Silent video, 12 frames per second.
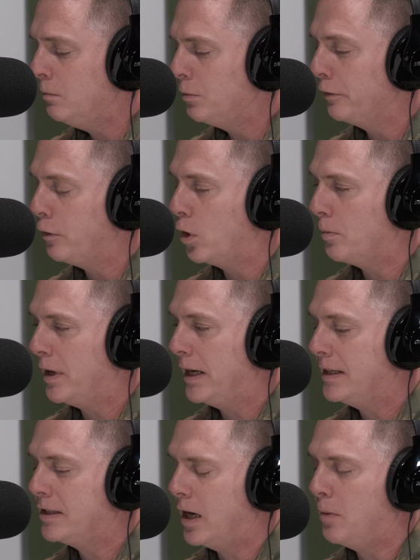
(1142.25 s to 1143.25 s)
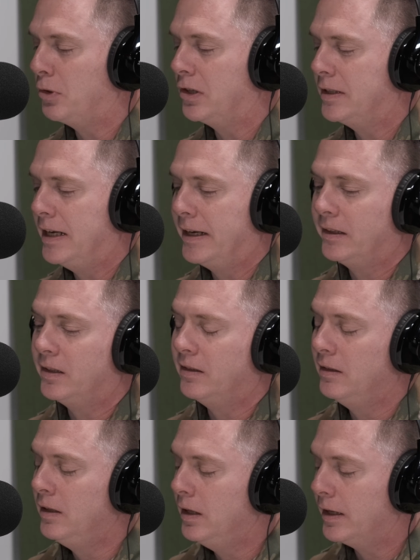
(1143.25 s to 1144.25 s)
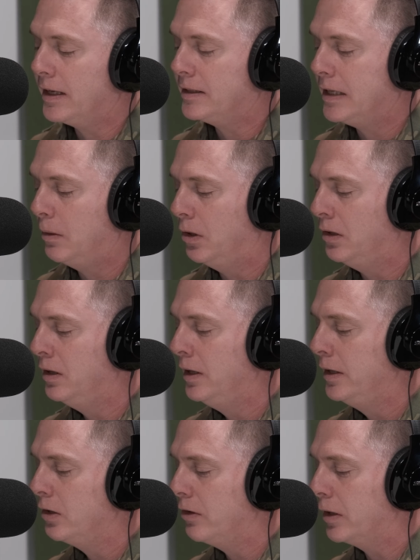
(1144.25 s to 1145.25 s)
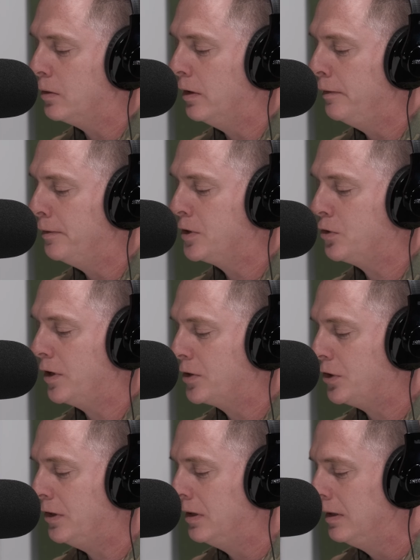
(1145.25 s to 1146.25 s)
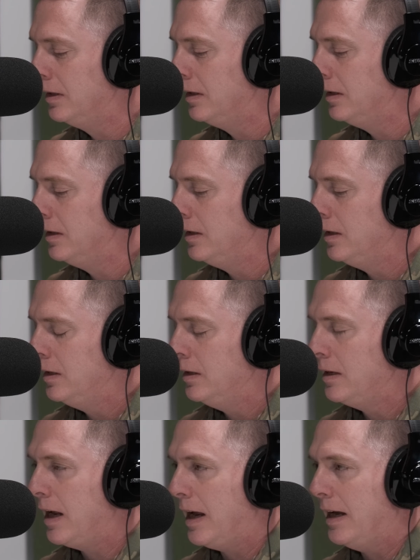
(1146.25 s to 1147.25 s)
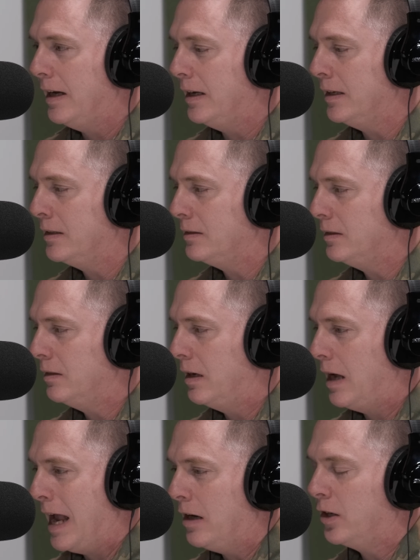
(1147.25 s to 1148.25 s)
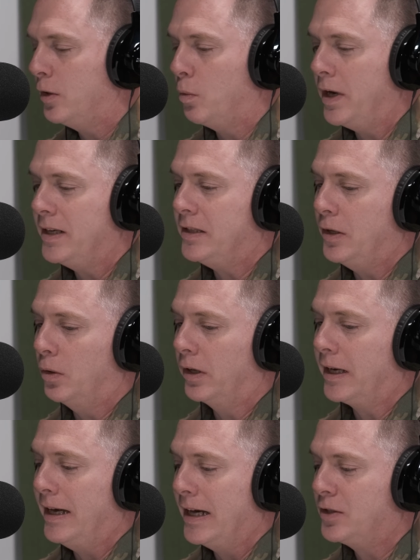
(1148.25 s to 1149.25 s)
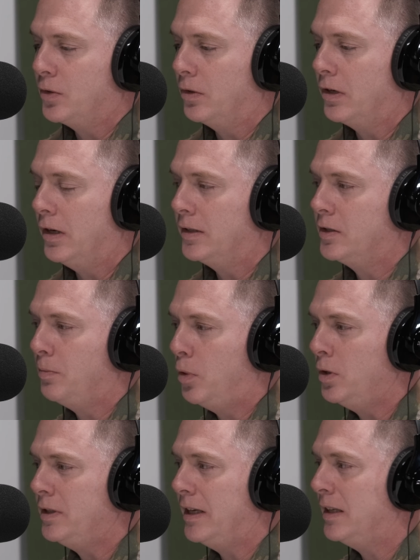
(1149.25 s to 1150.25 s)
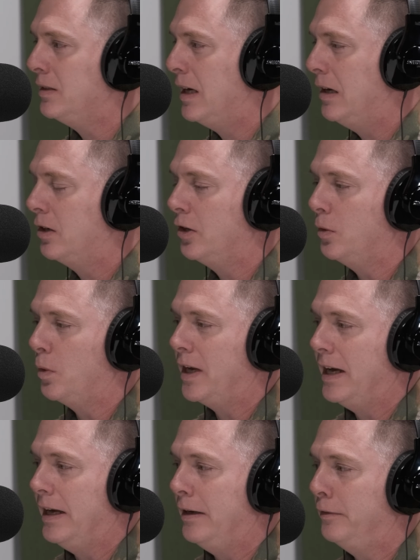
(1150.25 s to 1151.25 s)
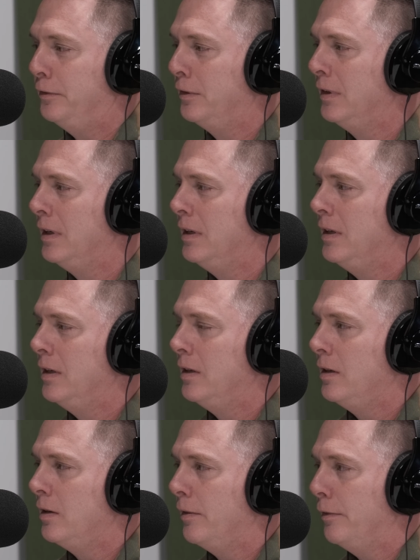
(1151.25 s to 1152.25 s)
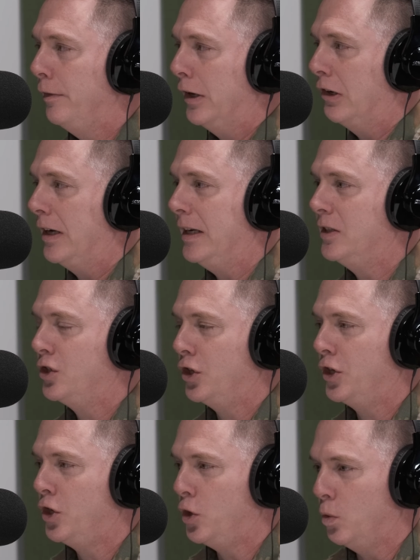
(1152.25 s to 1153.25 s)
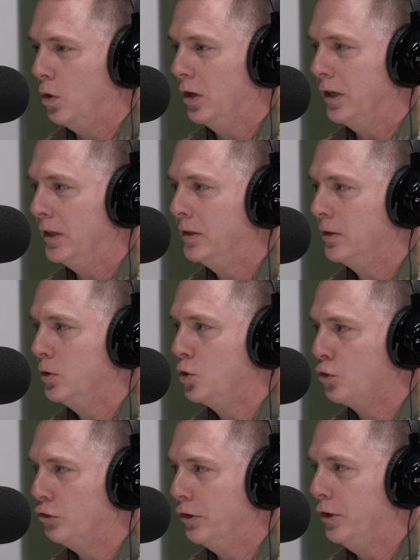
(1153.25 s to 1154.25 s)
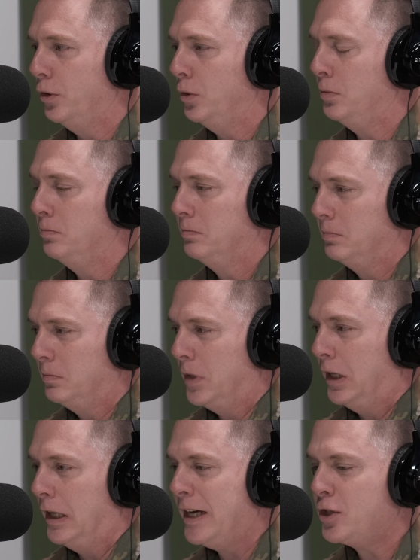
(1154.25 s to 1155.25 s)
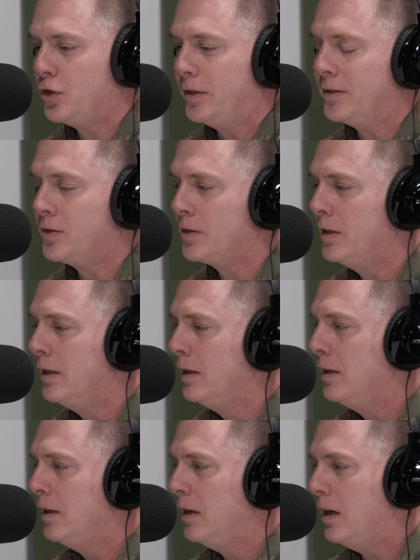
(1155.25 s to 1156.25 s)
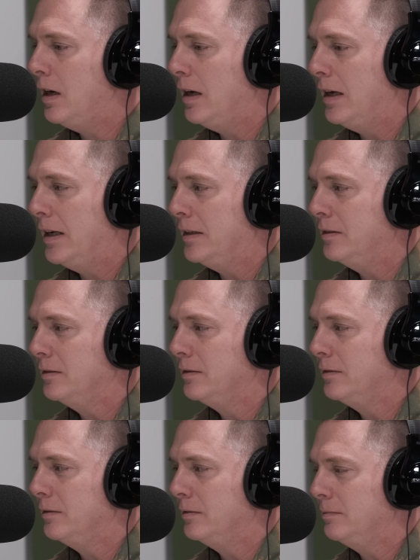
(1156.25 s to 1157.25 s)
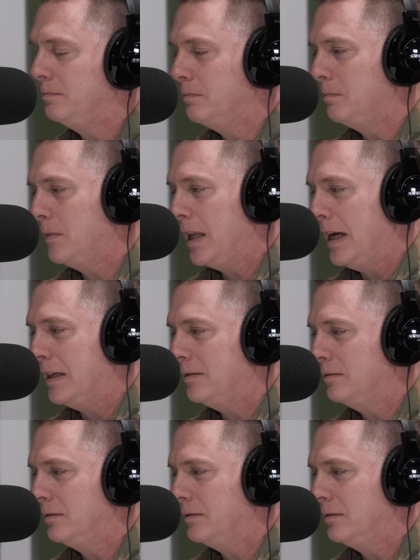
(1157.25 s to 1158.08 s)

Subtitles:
performing a cyber attack against our critical infrastructure? And how could we, as the Oregon National Guard, support that? How could we have very secure, true elections that